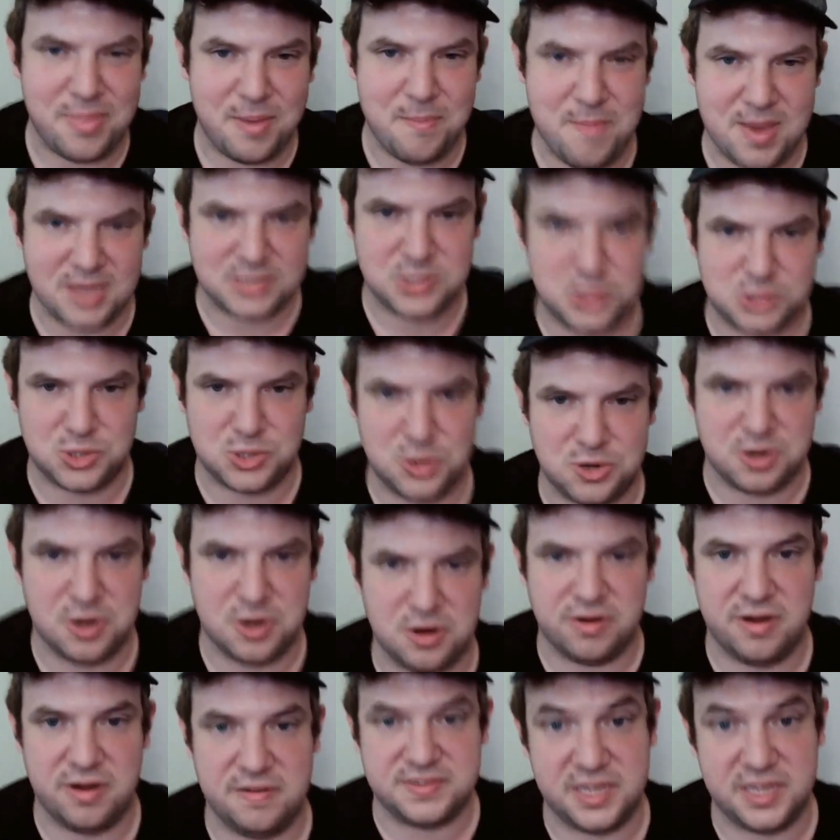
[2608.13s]
makes a certain
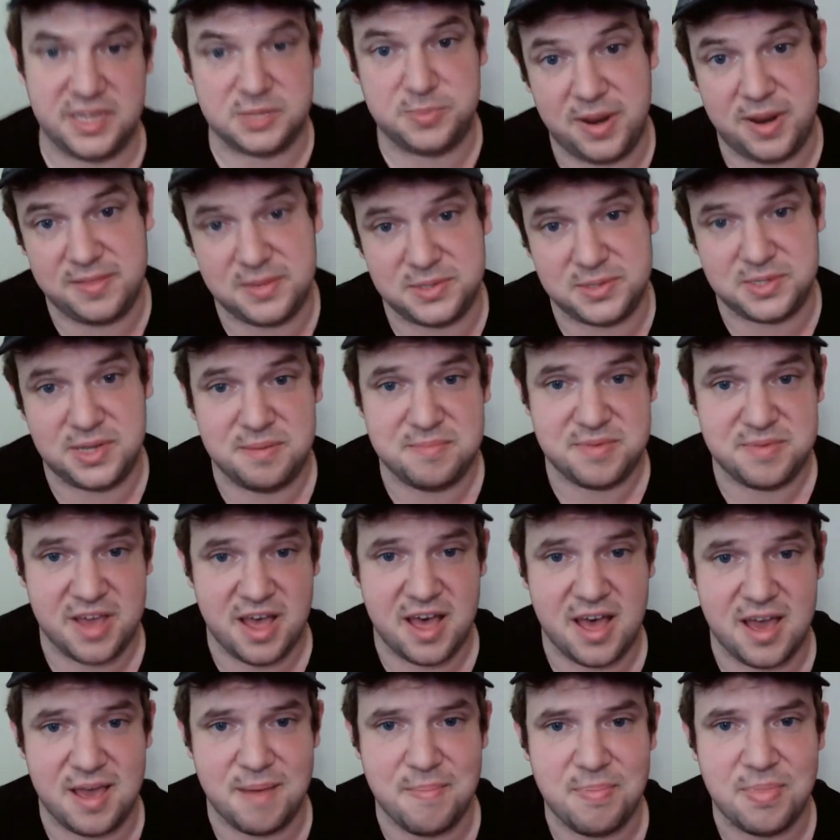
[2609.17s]
degree of sense. But at the same
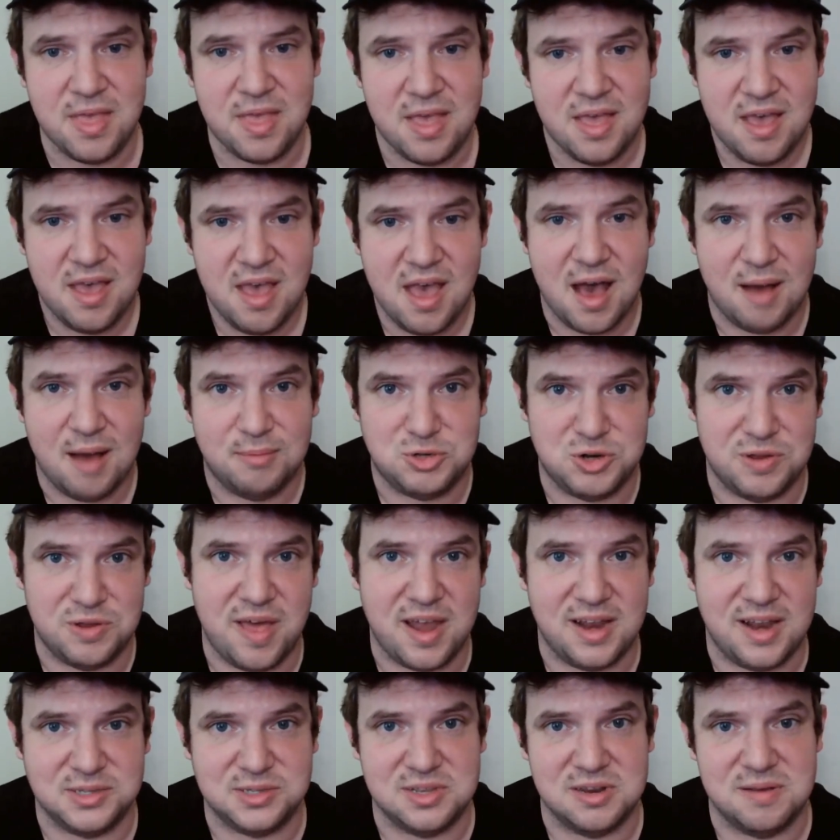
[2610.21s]
time, I'm sure
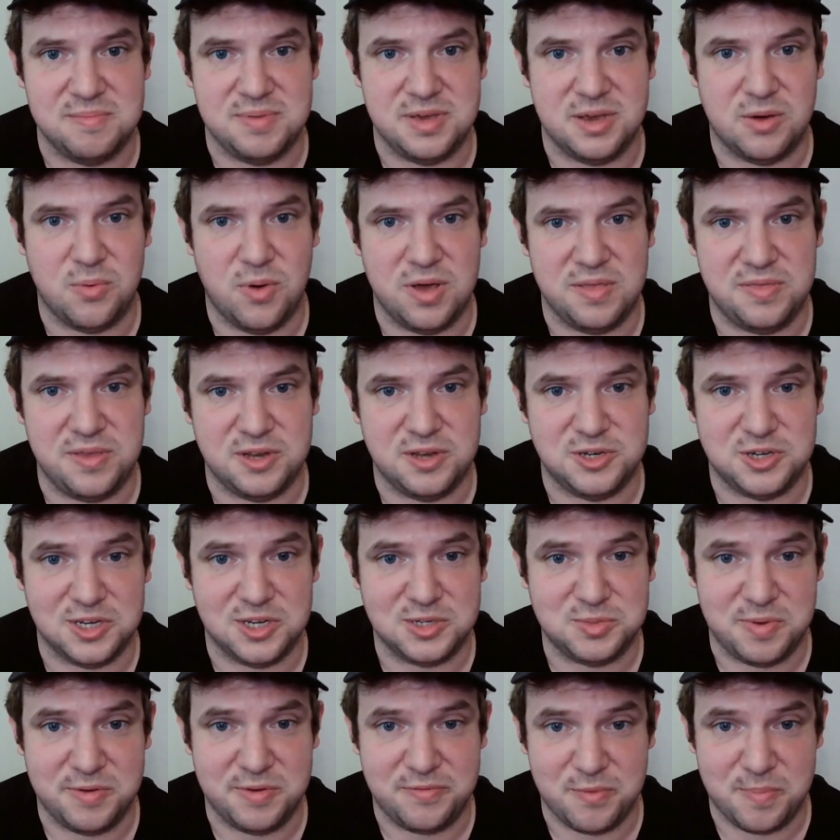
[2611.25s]
that is going to be quite the
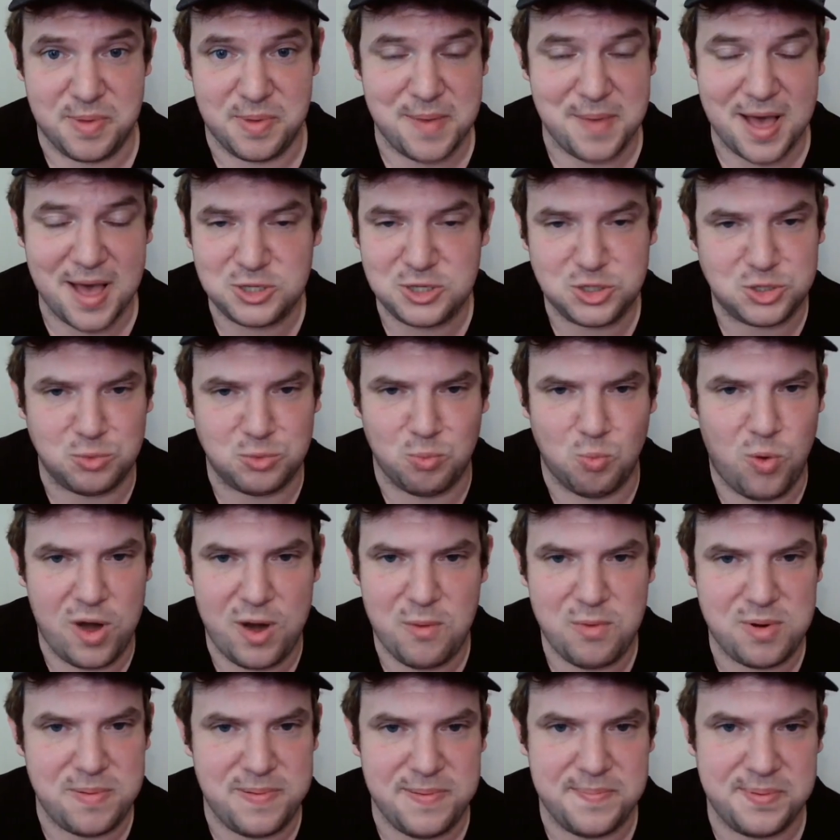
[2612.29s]
adjustment for people. Where
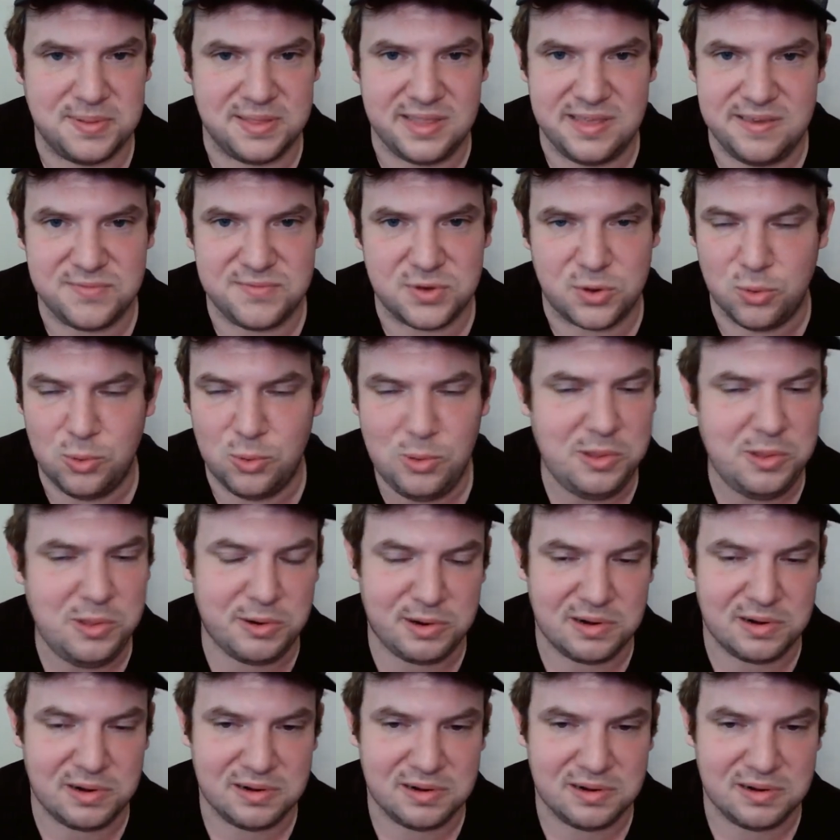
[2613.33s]
would people leave a cooler?